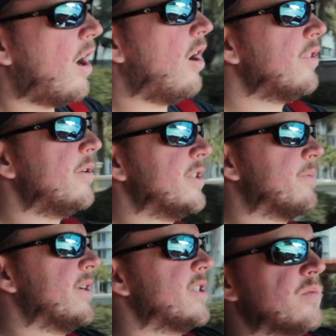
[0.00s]
although it's
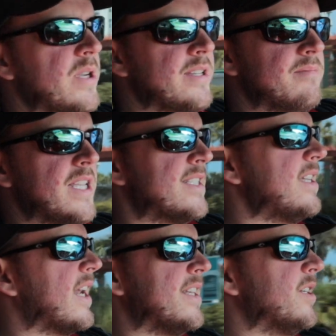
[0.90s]
pretty sweet, it's
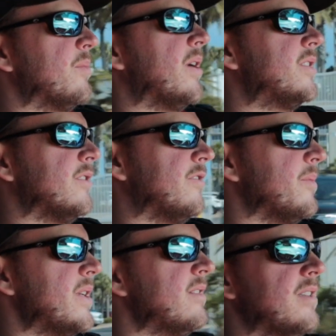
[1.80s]
not a deal buster for
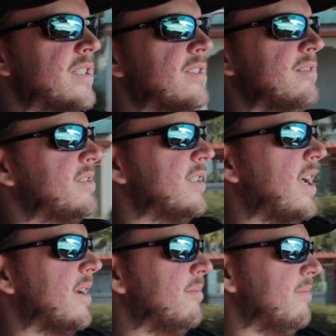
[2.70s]
me. It's
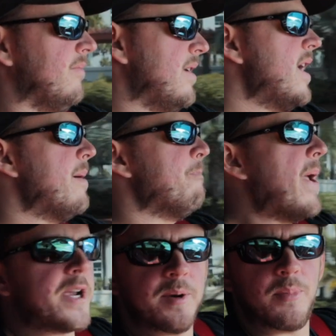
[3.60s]
not a
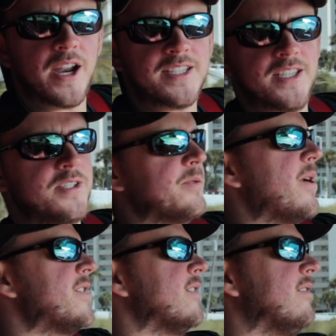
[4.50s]
make or break
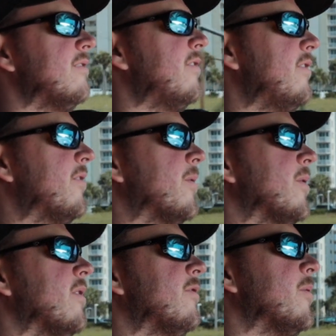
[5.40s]
situation
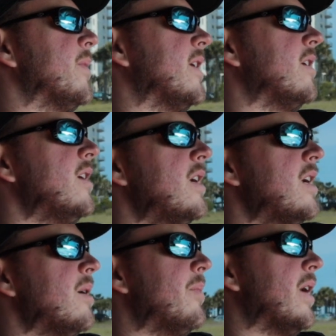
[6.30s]
for me.
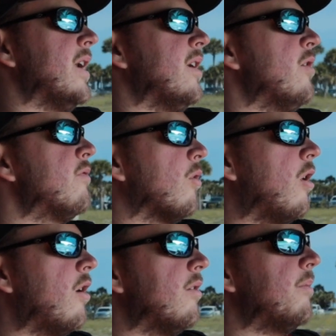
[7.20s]
But
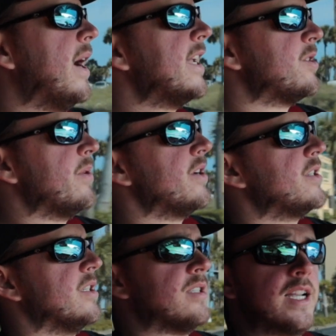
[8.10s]
overall, my
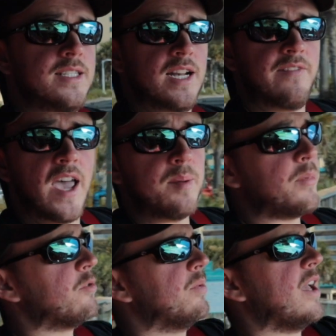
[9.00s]
experiences, like I said, I've
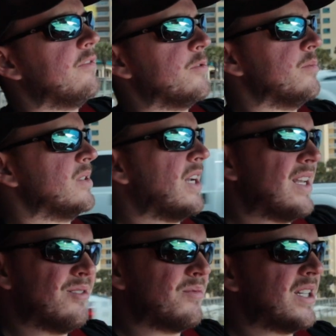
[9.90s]
had both platforms, and
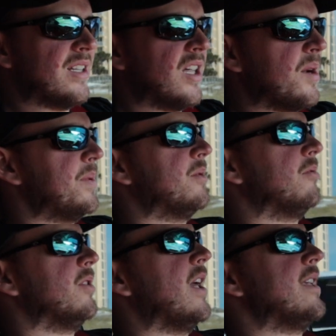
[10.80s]
I don't think a lot of
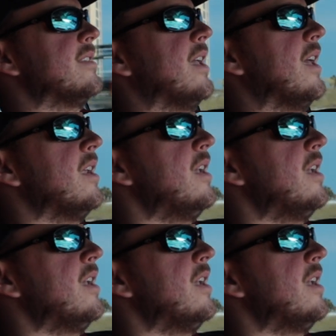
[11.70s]
people realize that.